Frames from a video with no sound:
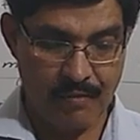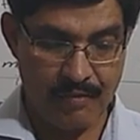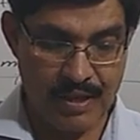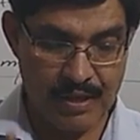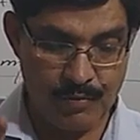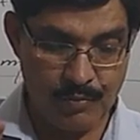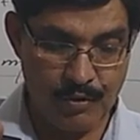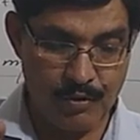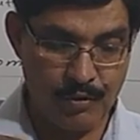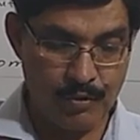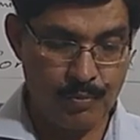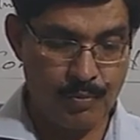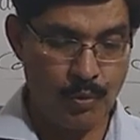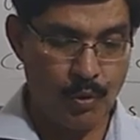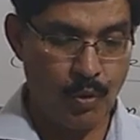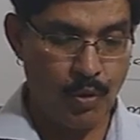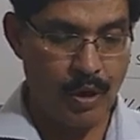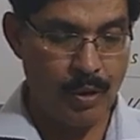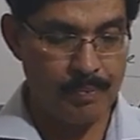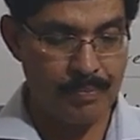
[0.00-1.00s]
When
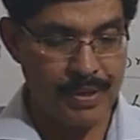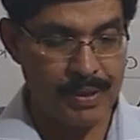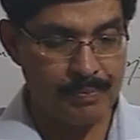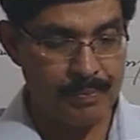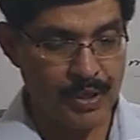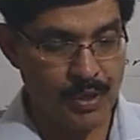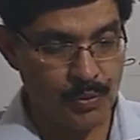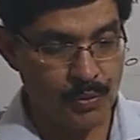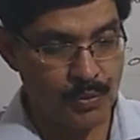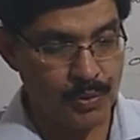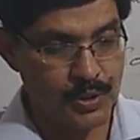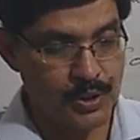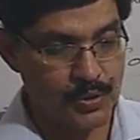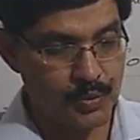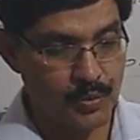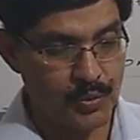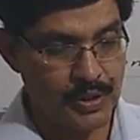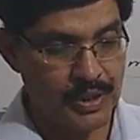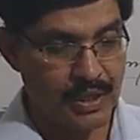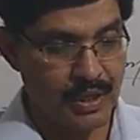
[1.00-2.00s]
we blow up a
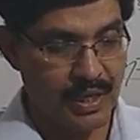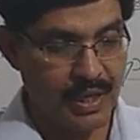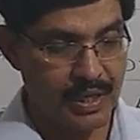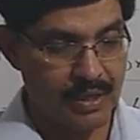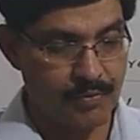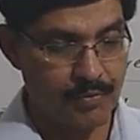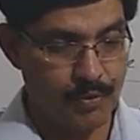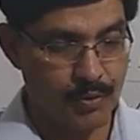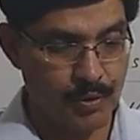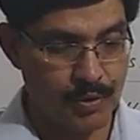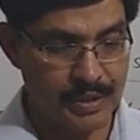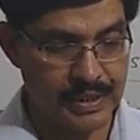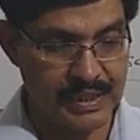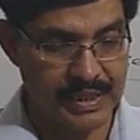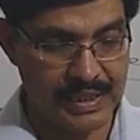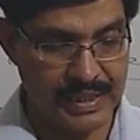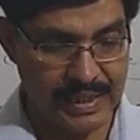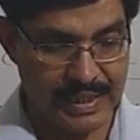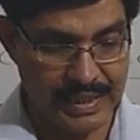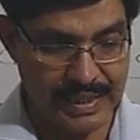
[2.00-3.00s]
balloon, we are
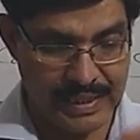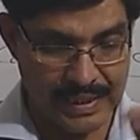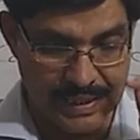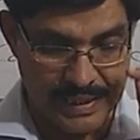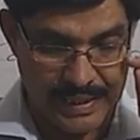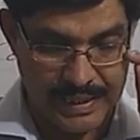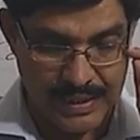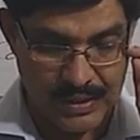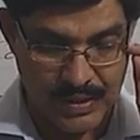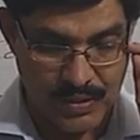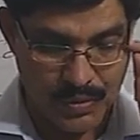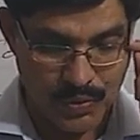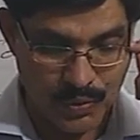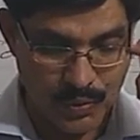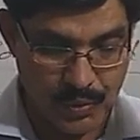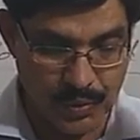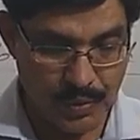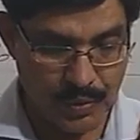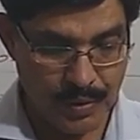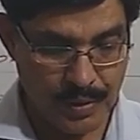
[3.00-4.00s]
forcing air
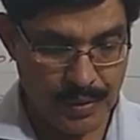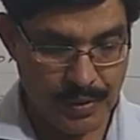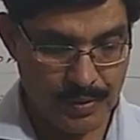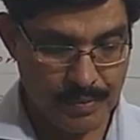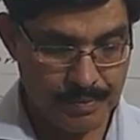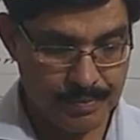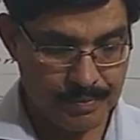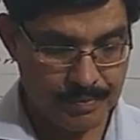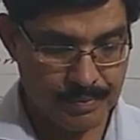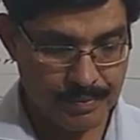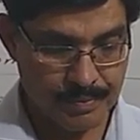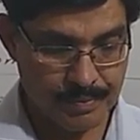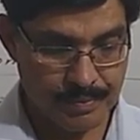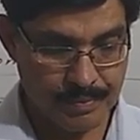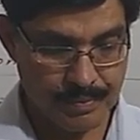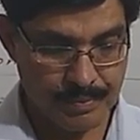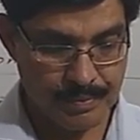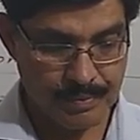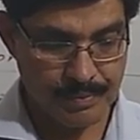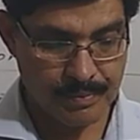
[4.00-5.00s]
into
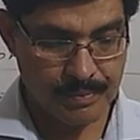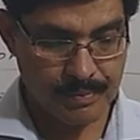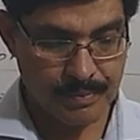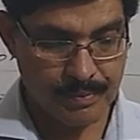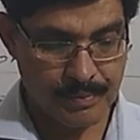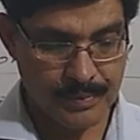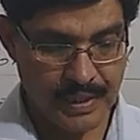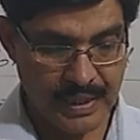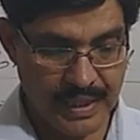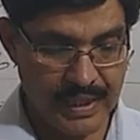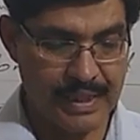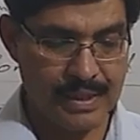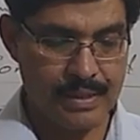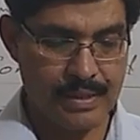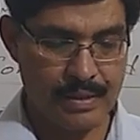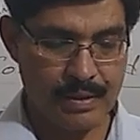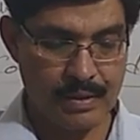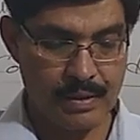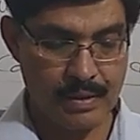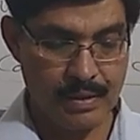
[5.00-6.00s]

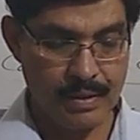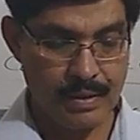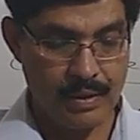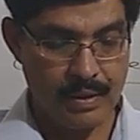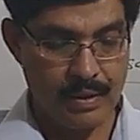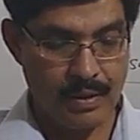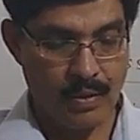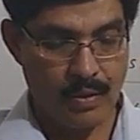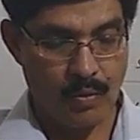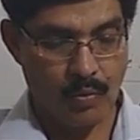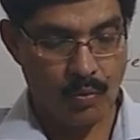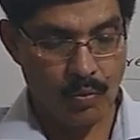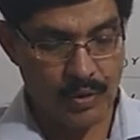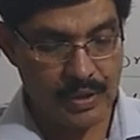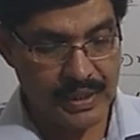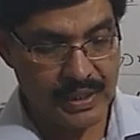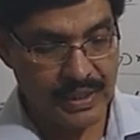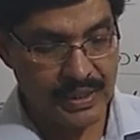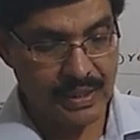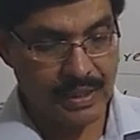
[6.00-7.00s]
it.
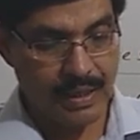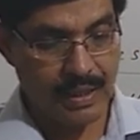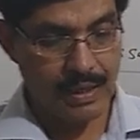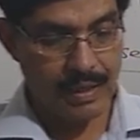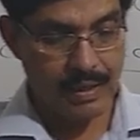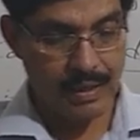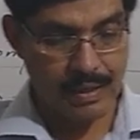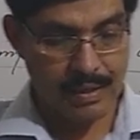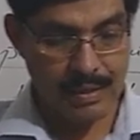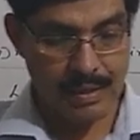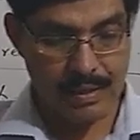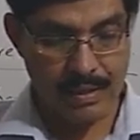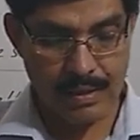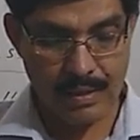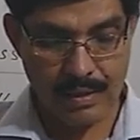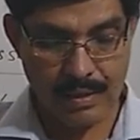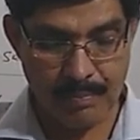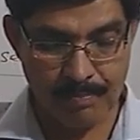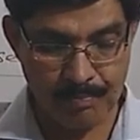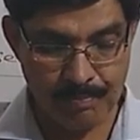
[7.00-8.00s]
We are
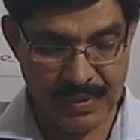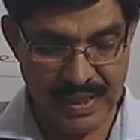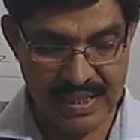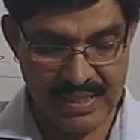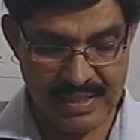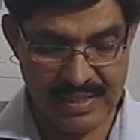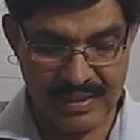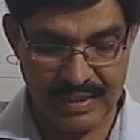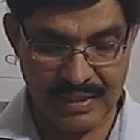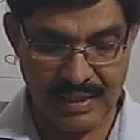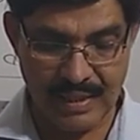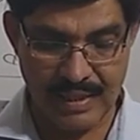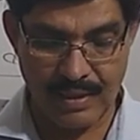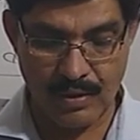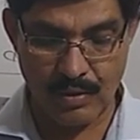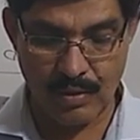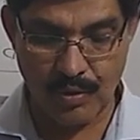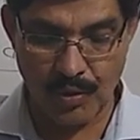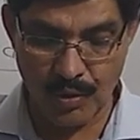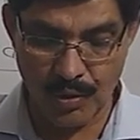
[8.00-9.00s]
compressing
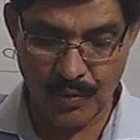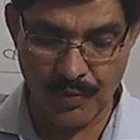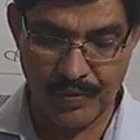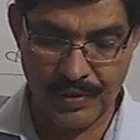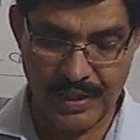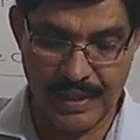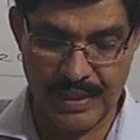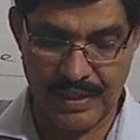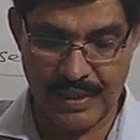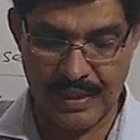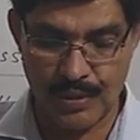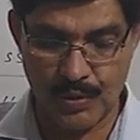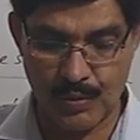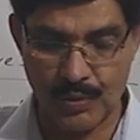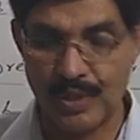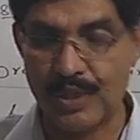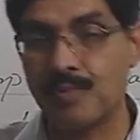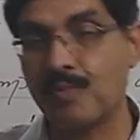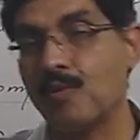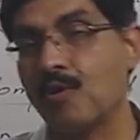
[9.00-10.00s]
a lot of air
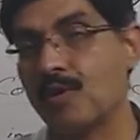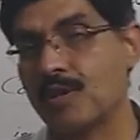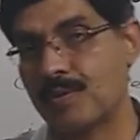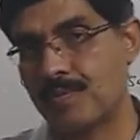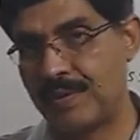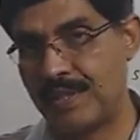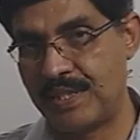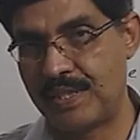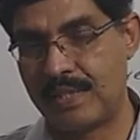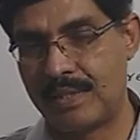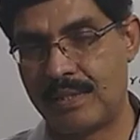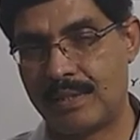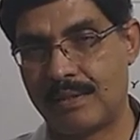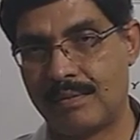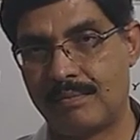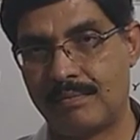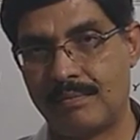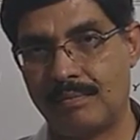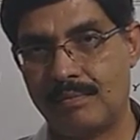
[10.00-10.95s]
into a small spaces.